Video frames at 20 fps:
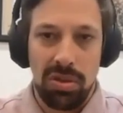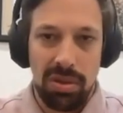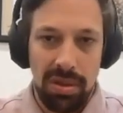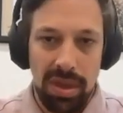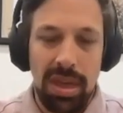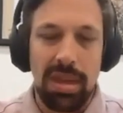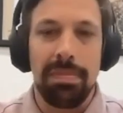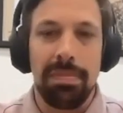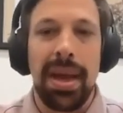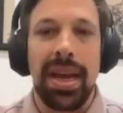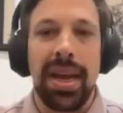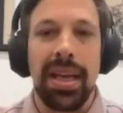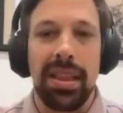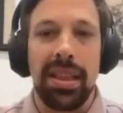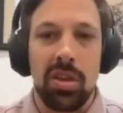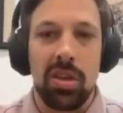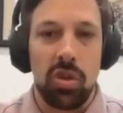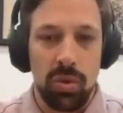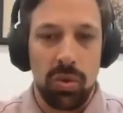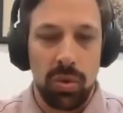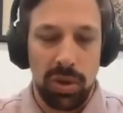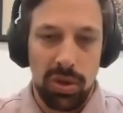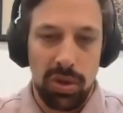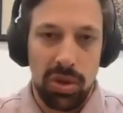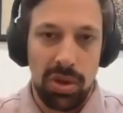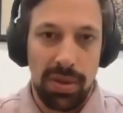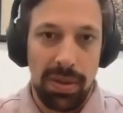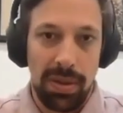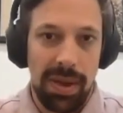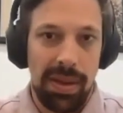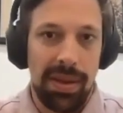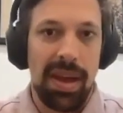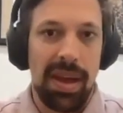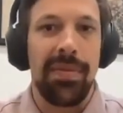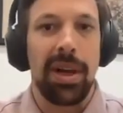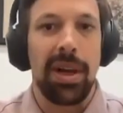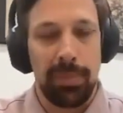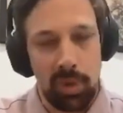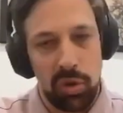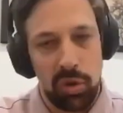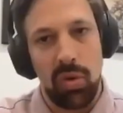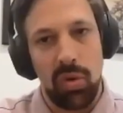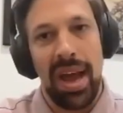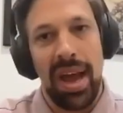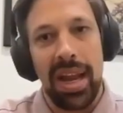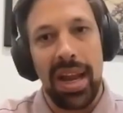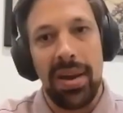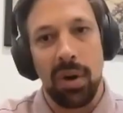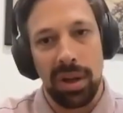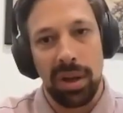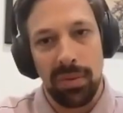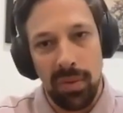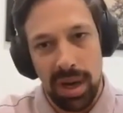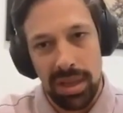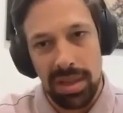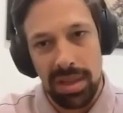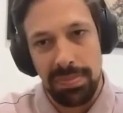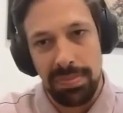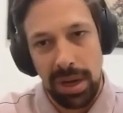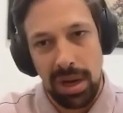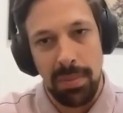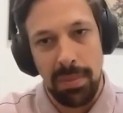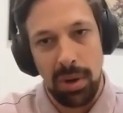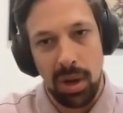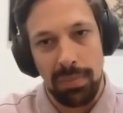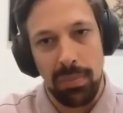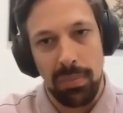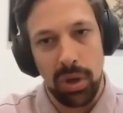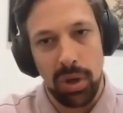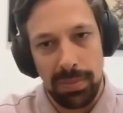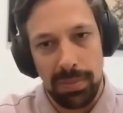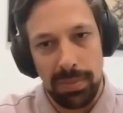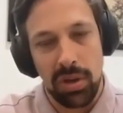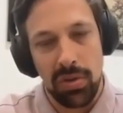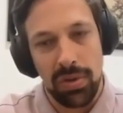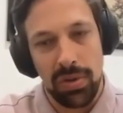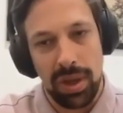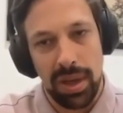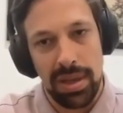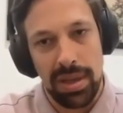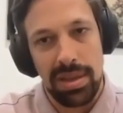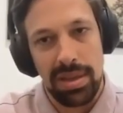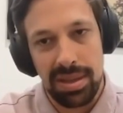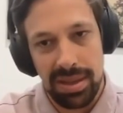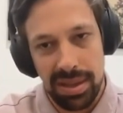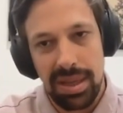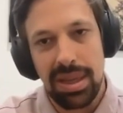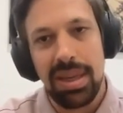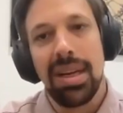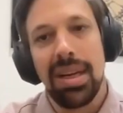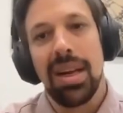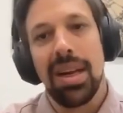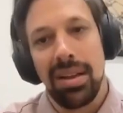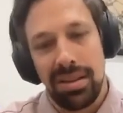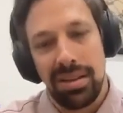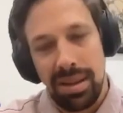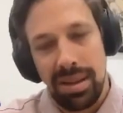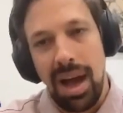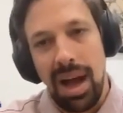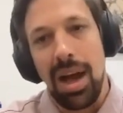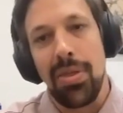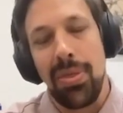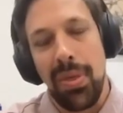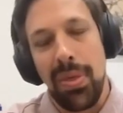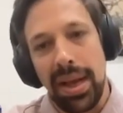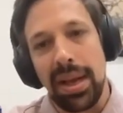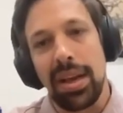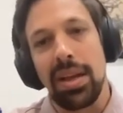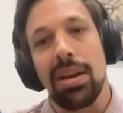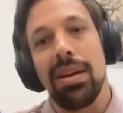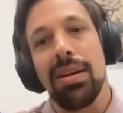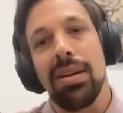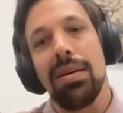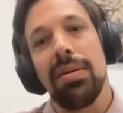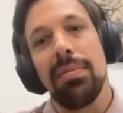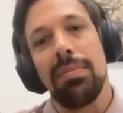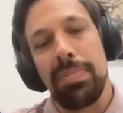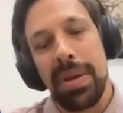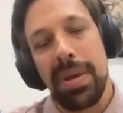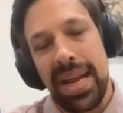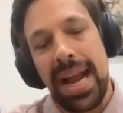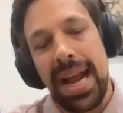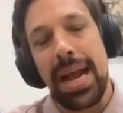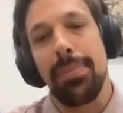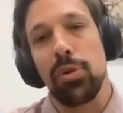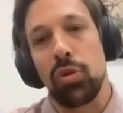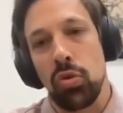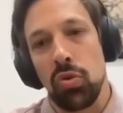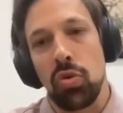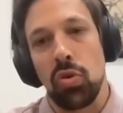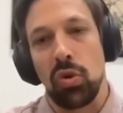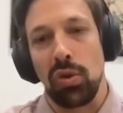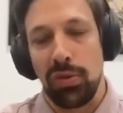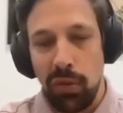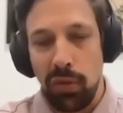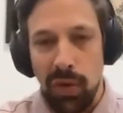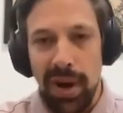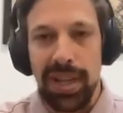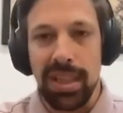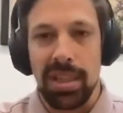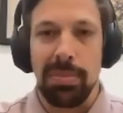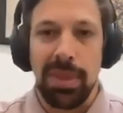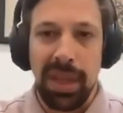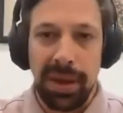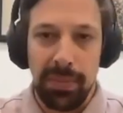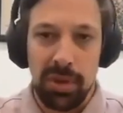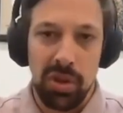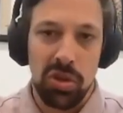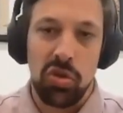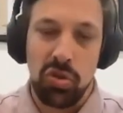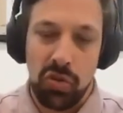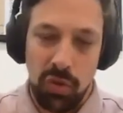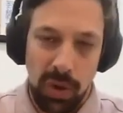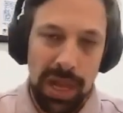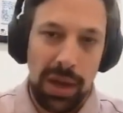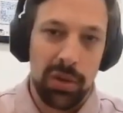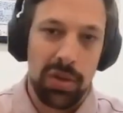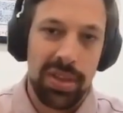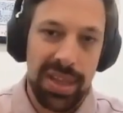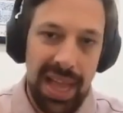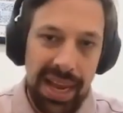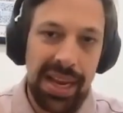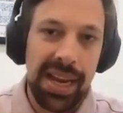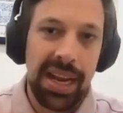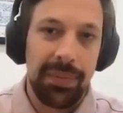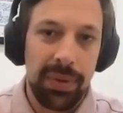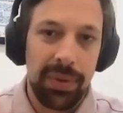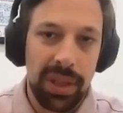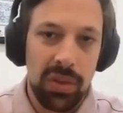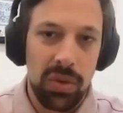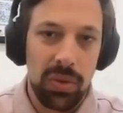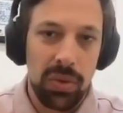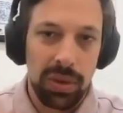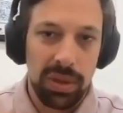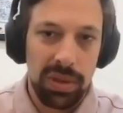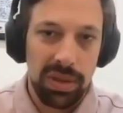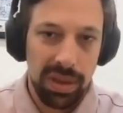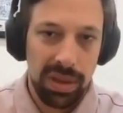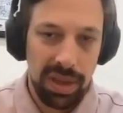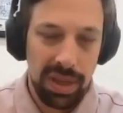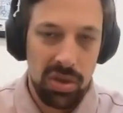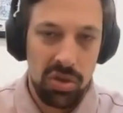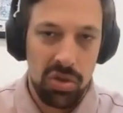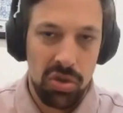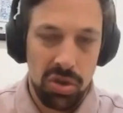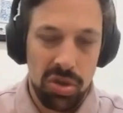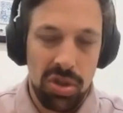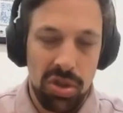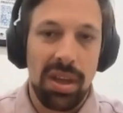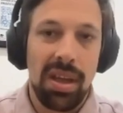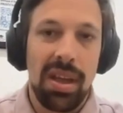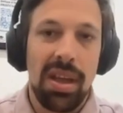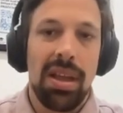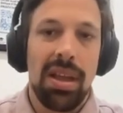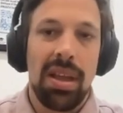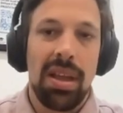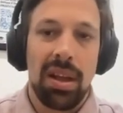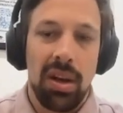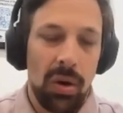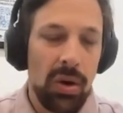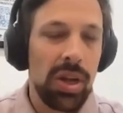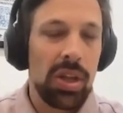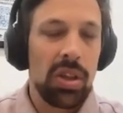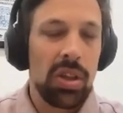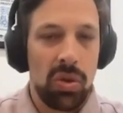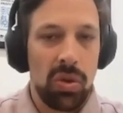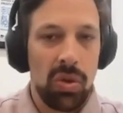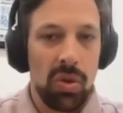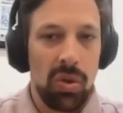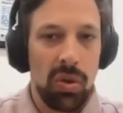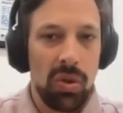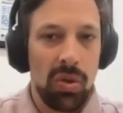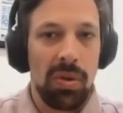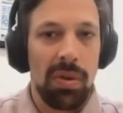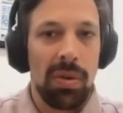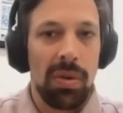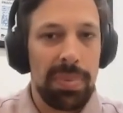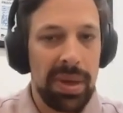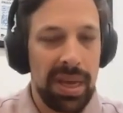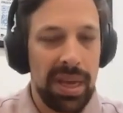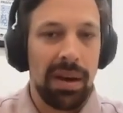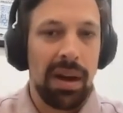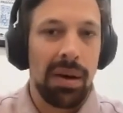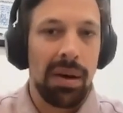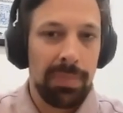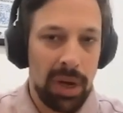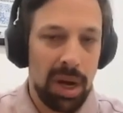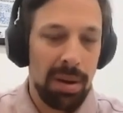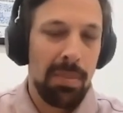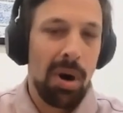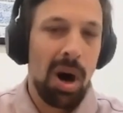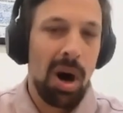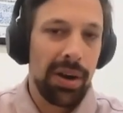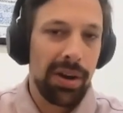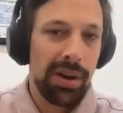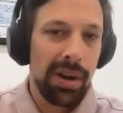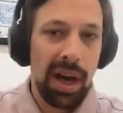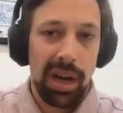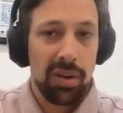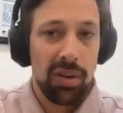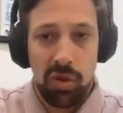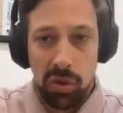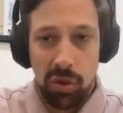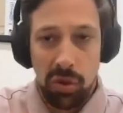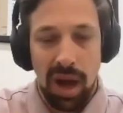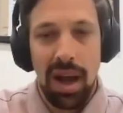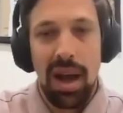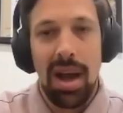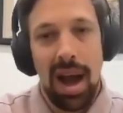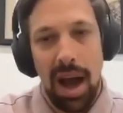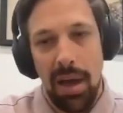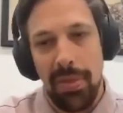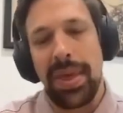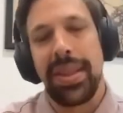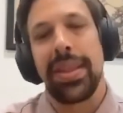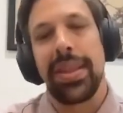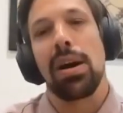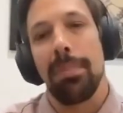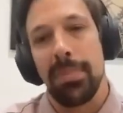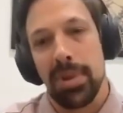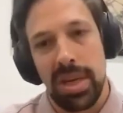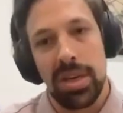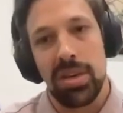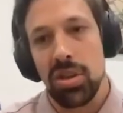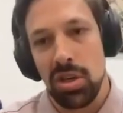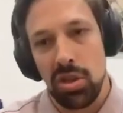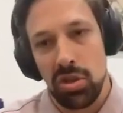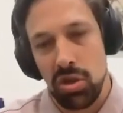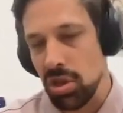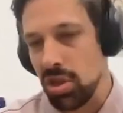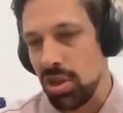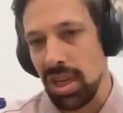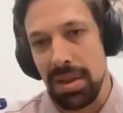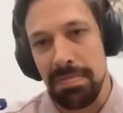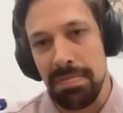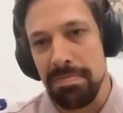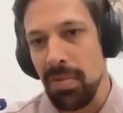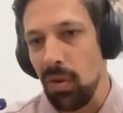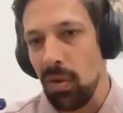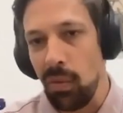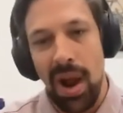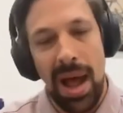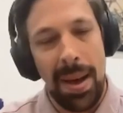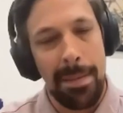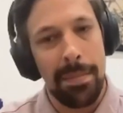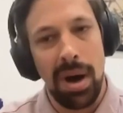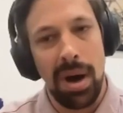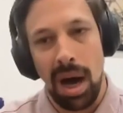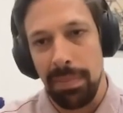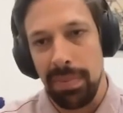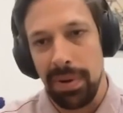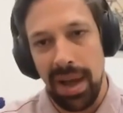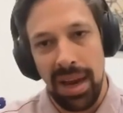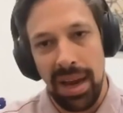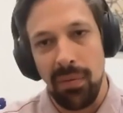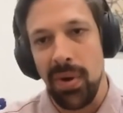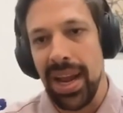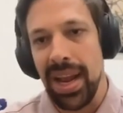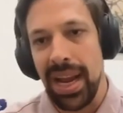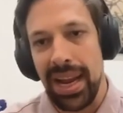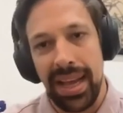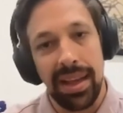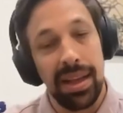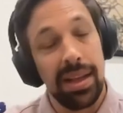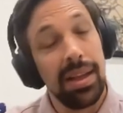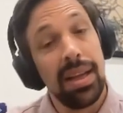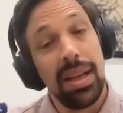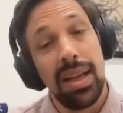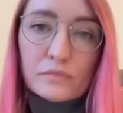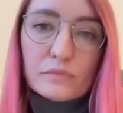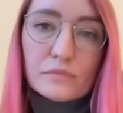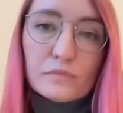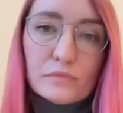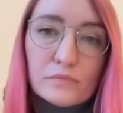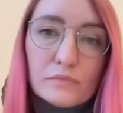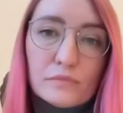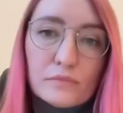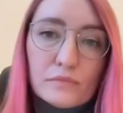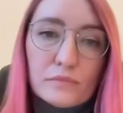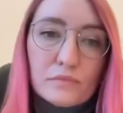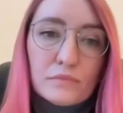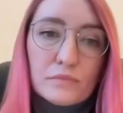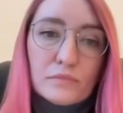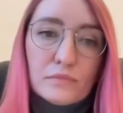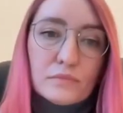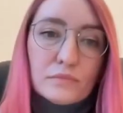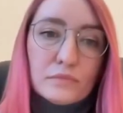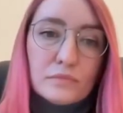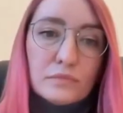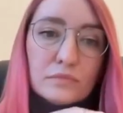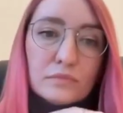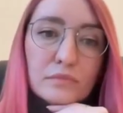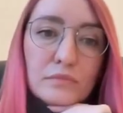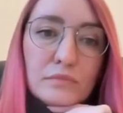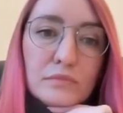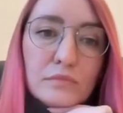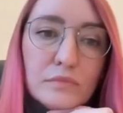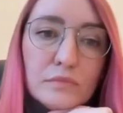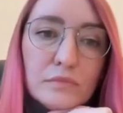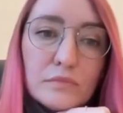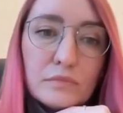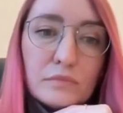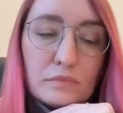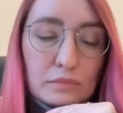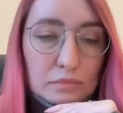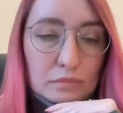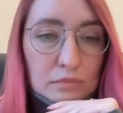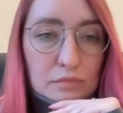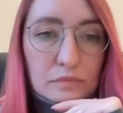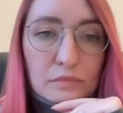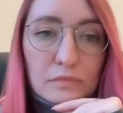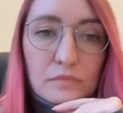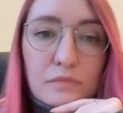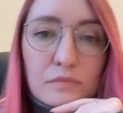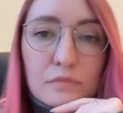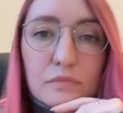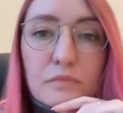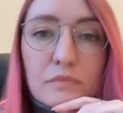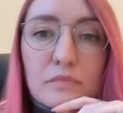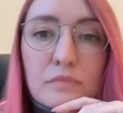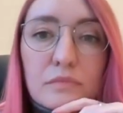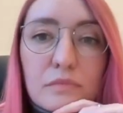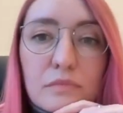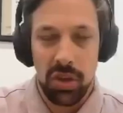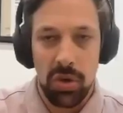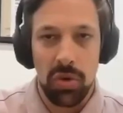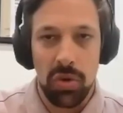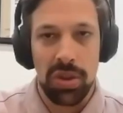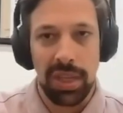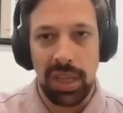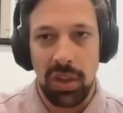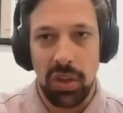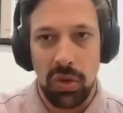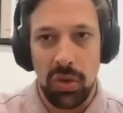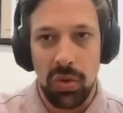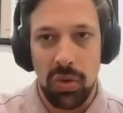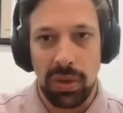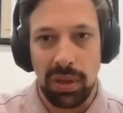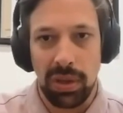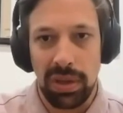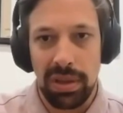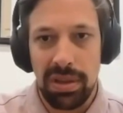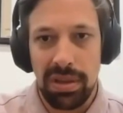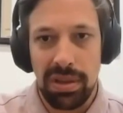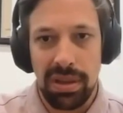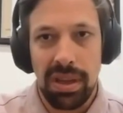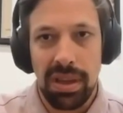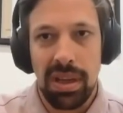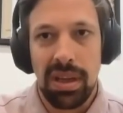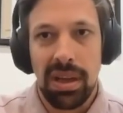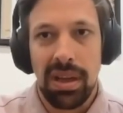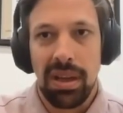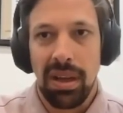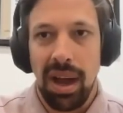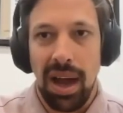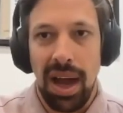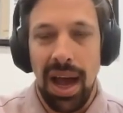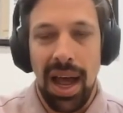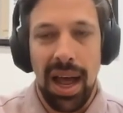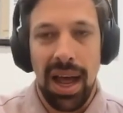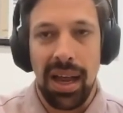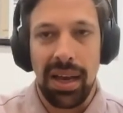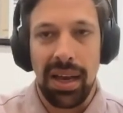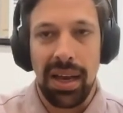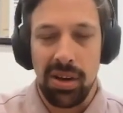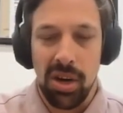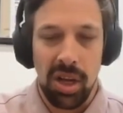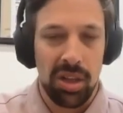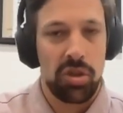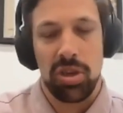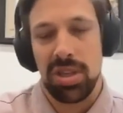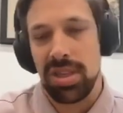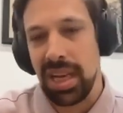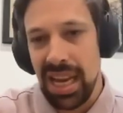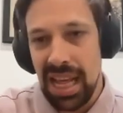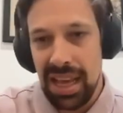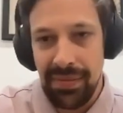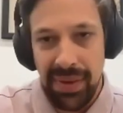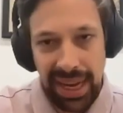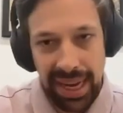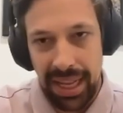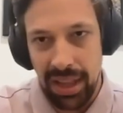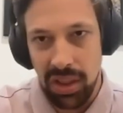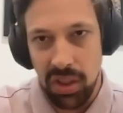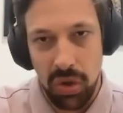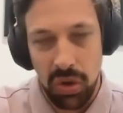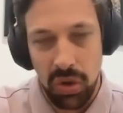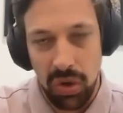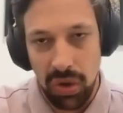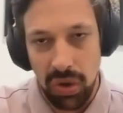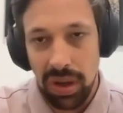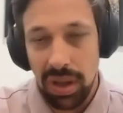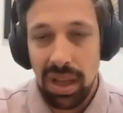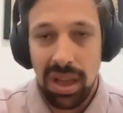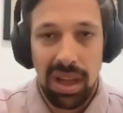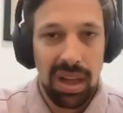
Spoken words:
making these tools available to anyone, where it's become a lot more democratized, I think being able to sort of create something which is truly outstanding with the tools is just going to become harder and harder. So I think the competition is just going to ramp up, and really it'll become much more about how good are you at using the tools, and not just leaving it to,